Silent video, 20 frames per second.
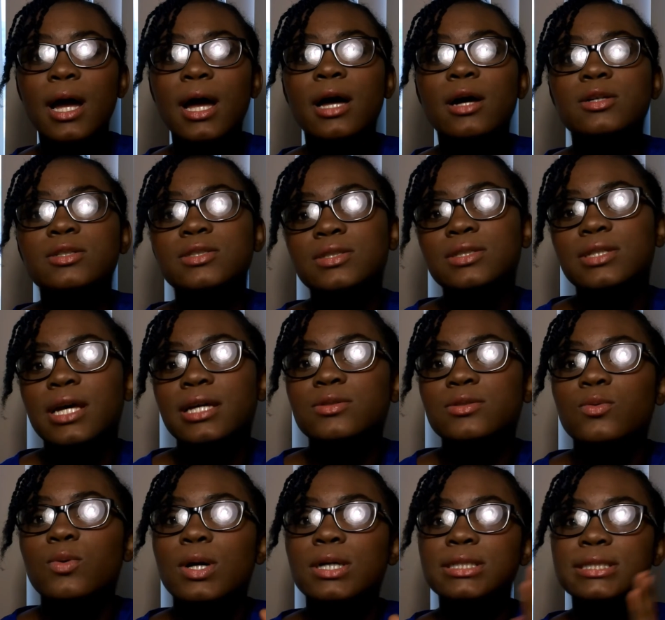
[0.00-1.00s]
I also like
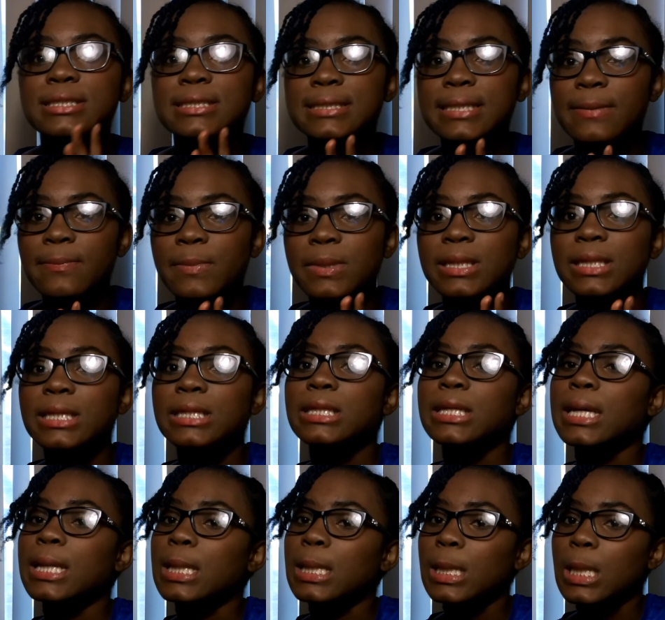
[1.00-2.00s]
to watch Simply
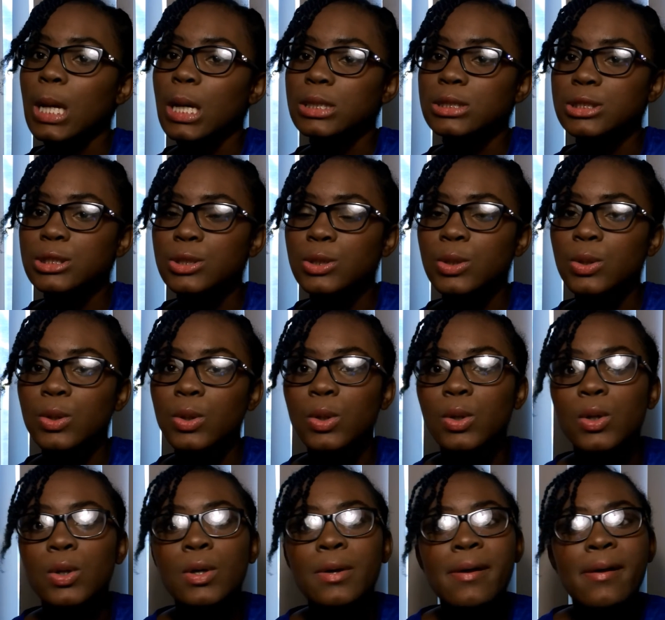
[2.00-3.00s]

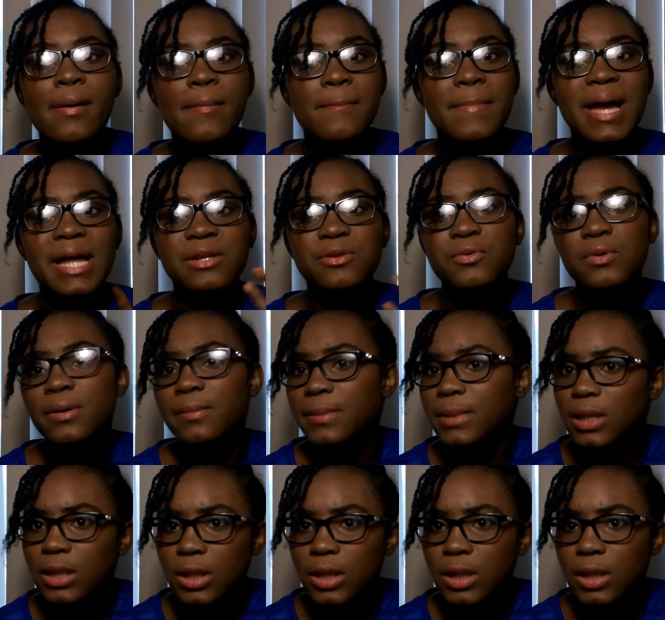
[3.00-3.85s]
Neological, Manuel